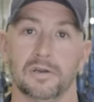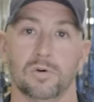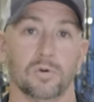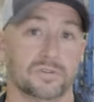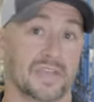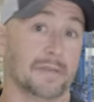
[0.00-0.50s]

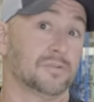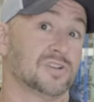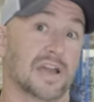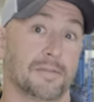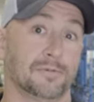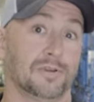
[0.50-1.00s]
or damage
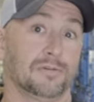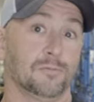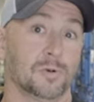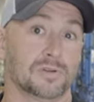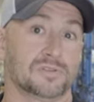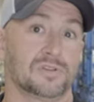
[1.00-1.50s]
happening
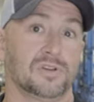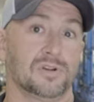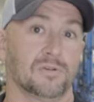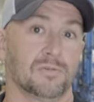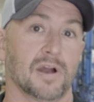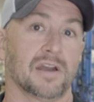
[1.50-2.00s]
worse to
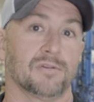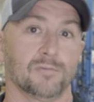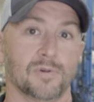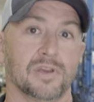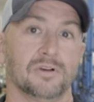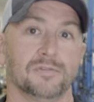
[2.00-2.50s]
your rod and
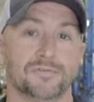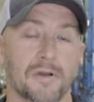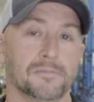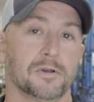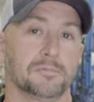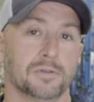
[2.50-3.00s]
reel from
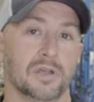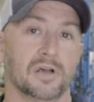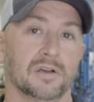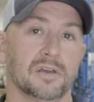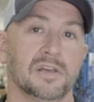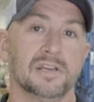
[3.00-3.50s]
your
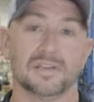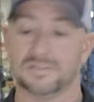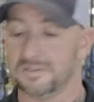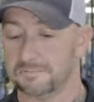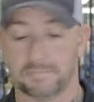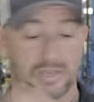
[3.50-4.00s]
plug, because
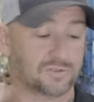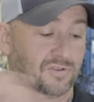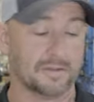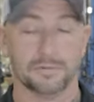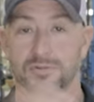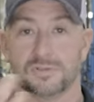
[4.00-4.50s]
these big
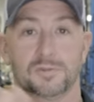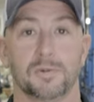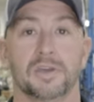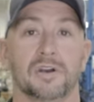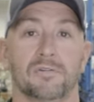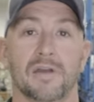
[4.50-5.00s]
trebles are
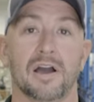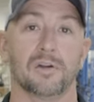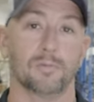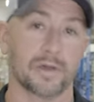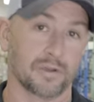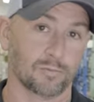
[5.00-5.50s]
swinging around
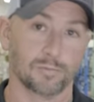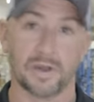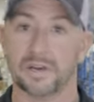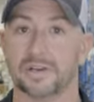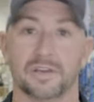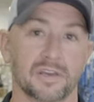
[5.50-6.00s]
while you're
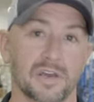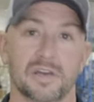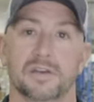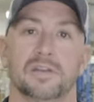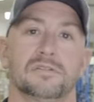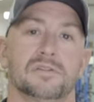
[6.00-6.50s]
running and
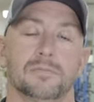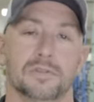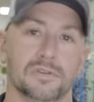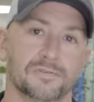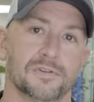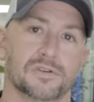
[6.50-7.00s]
gunning at some of
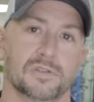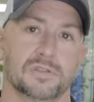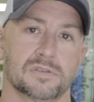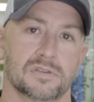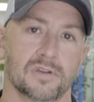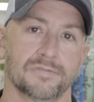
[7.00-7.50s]
these fish on the
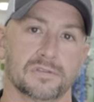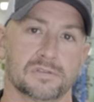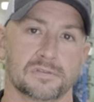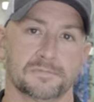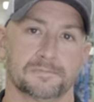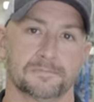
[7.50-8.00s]
surface.
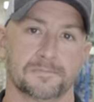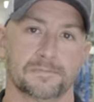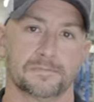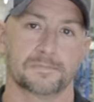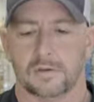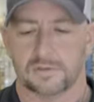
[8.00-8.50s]

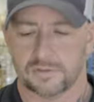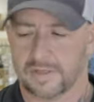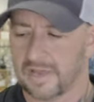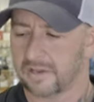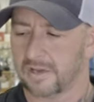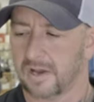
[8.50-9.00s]
So
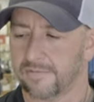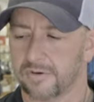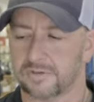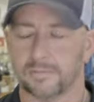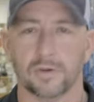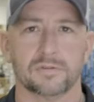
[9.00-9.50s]
that
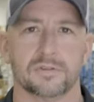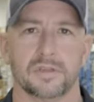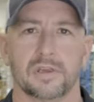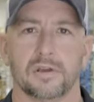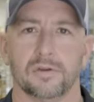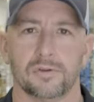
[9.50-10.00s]
covers most of the
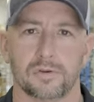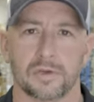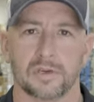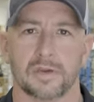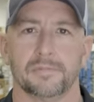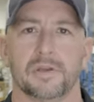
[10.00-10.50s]
gear you can
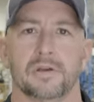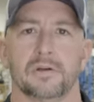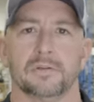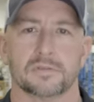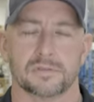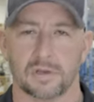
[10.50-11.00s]
come here
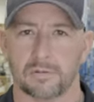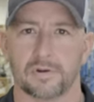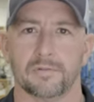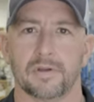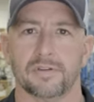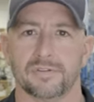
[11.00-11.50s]
at the
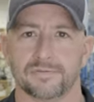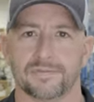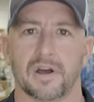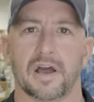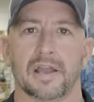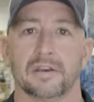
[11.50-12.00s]
Saltwater Edge and
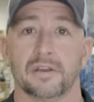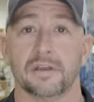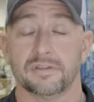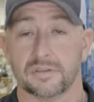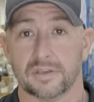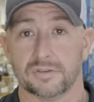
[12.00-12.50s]
find
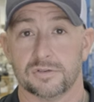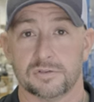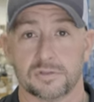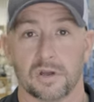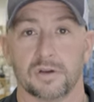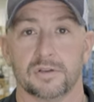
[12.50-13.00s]
to get you
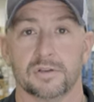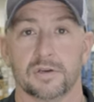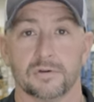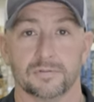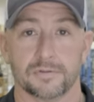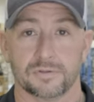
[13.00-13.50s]
started to
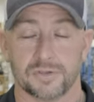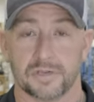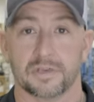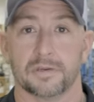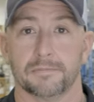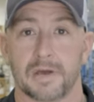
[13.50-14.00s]
go for
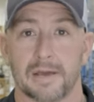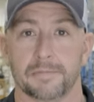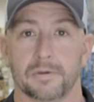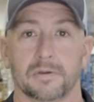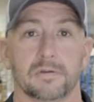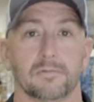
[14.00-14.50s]
jigging and
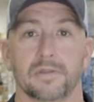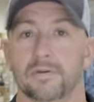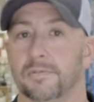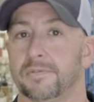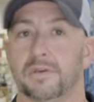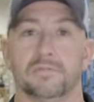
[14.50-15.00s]
popping, whether
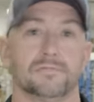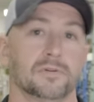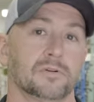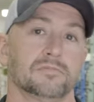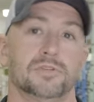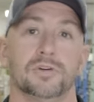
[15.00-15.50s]
it be
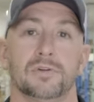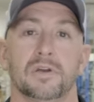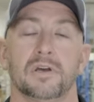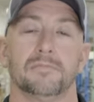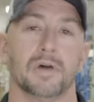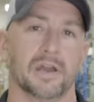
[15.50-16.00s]
for
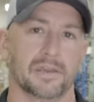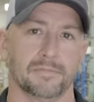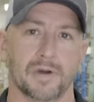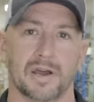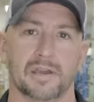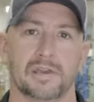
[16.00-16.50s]
tuna,
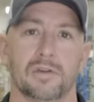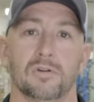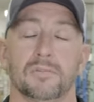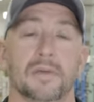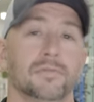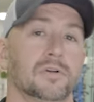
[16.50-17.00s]
mahi-mahi, or
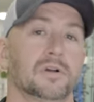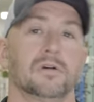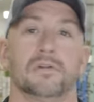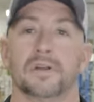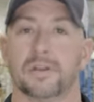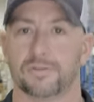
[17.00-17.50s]
maybe you're
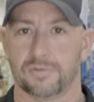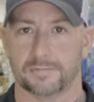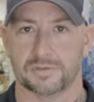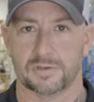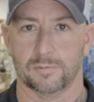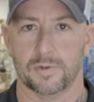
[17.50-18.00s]
going on a trip
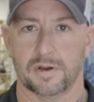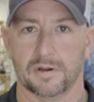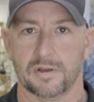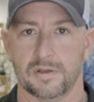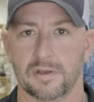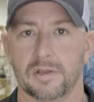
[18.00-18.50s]
somewhere.
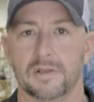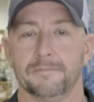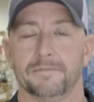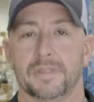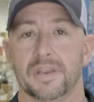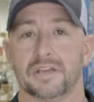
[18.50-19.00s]

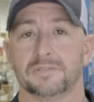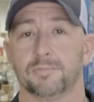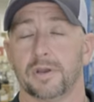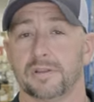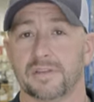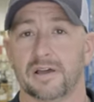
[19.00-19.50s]
The next
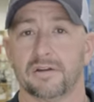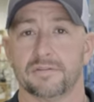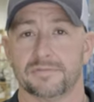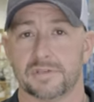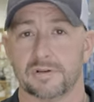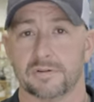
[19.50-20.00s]
breakdown of
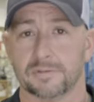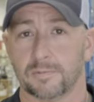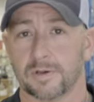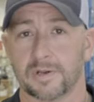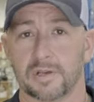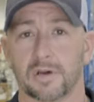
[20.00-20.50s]
series, we're
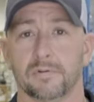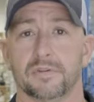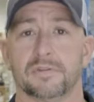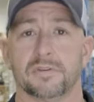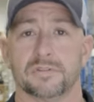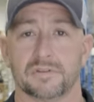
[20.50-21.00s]
going to go
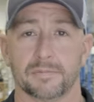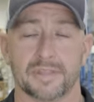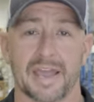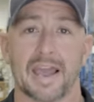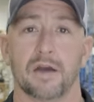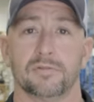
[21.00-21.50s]
into some of the
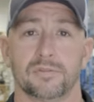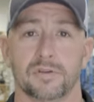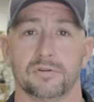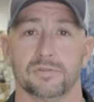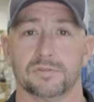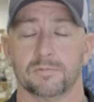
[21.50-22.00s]

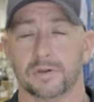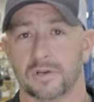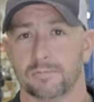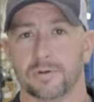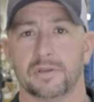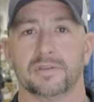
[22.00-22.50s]
how-tos. We're going to
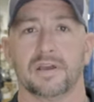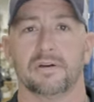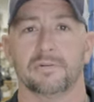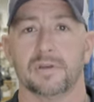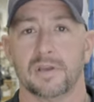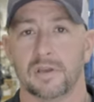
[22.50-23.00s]
break
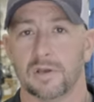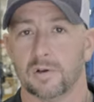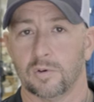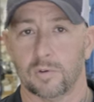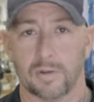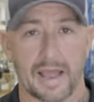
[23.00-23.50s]
down
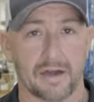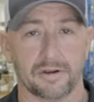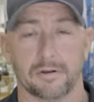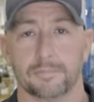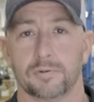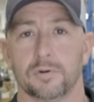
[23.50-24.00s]
how to
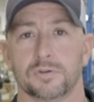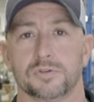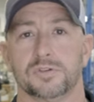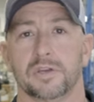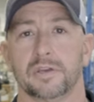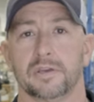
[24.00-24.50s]
approach
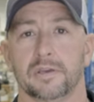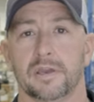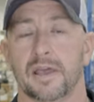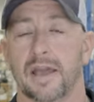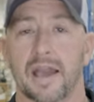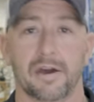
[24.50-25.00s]
jigging,
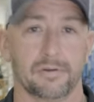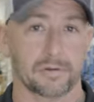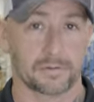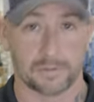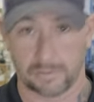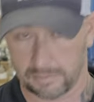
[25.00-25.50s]
how to
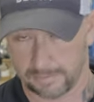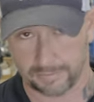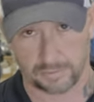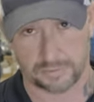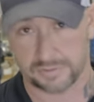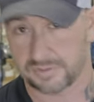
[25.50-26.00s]

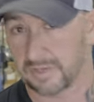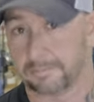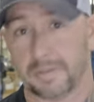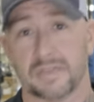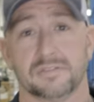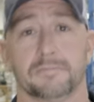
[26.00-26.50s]
approach stick
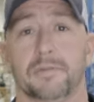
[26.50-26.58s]
baits and